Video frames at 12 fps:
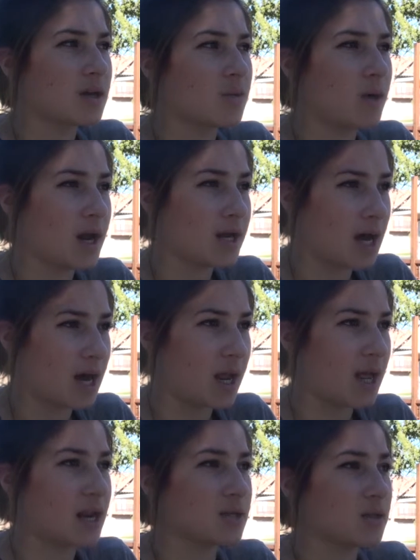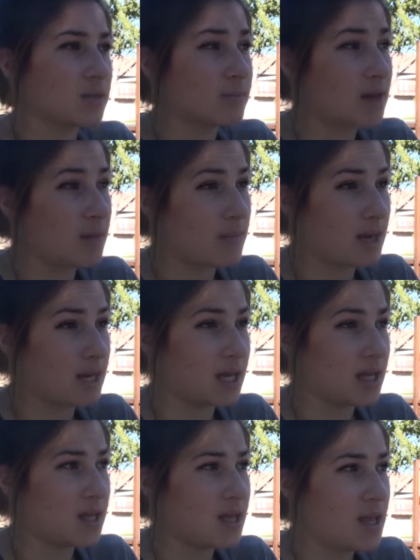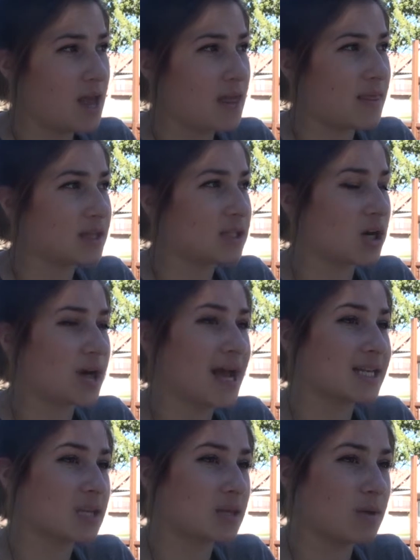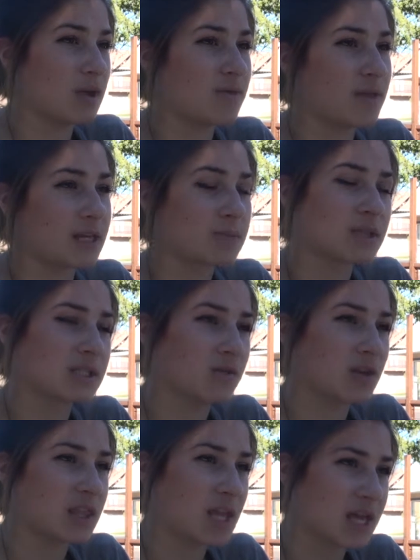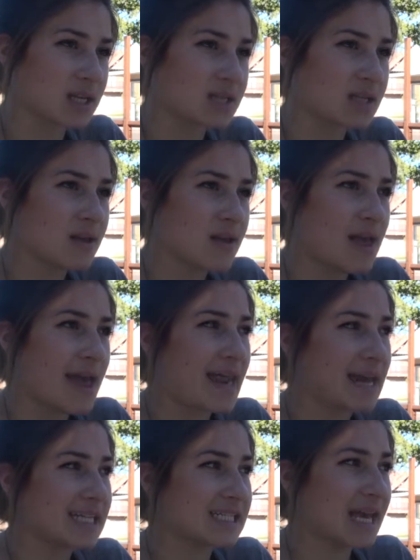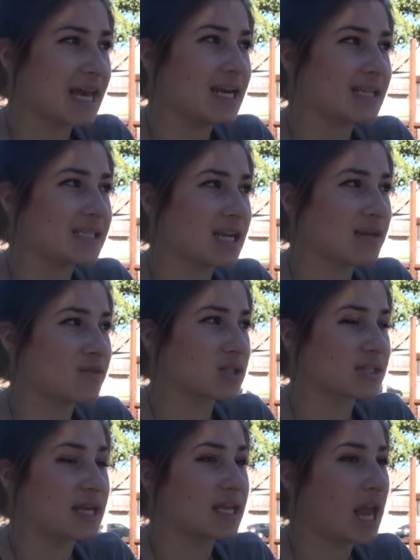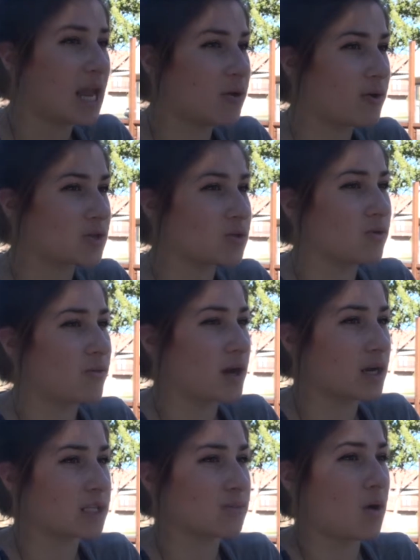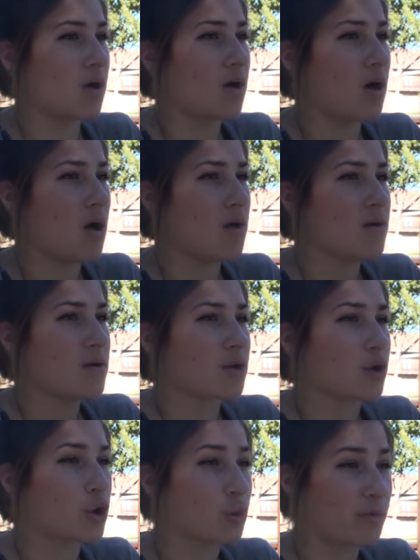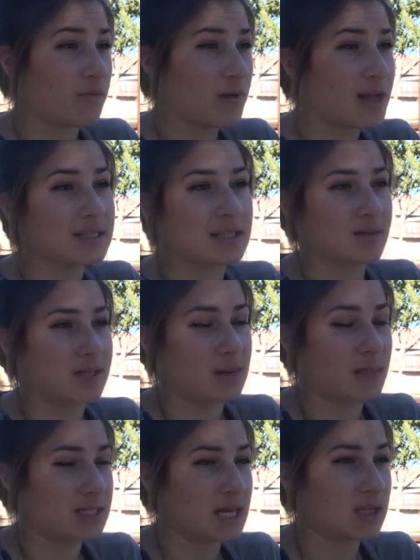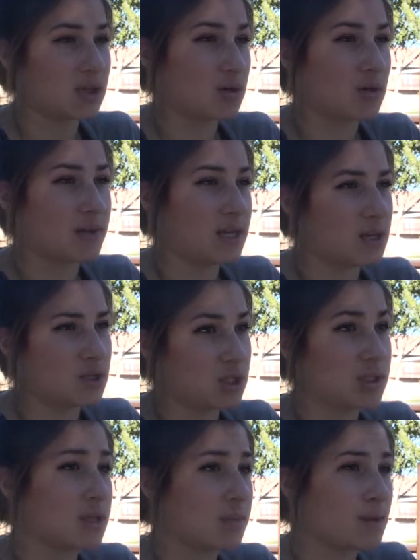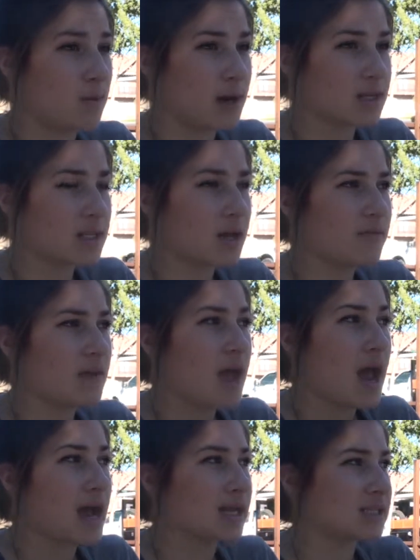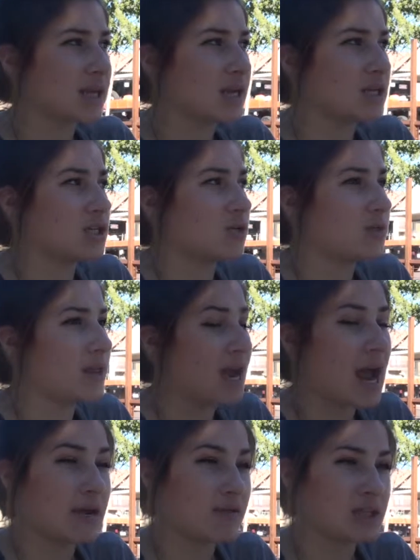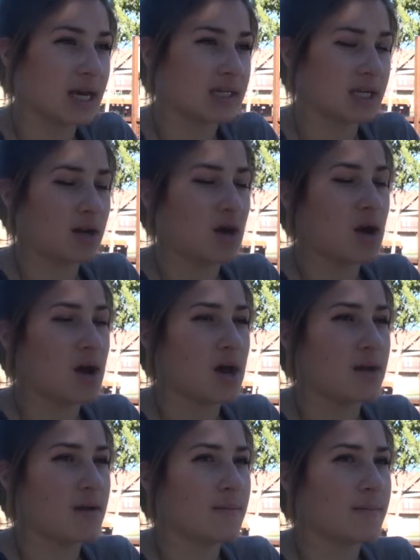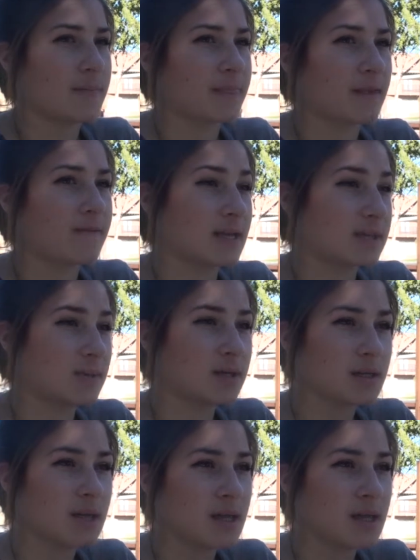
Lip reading: where I got it, and I told them that I made it, and they started asking me for like specific things. And I decided, instead of just like catering to a very small group of friends that was like my tight circle that had just seen me wear stuff, I decided to like advertise it on Facebook.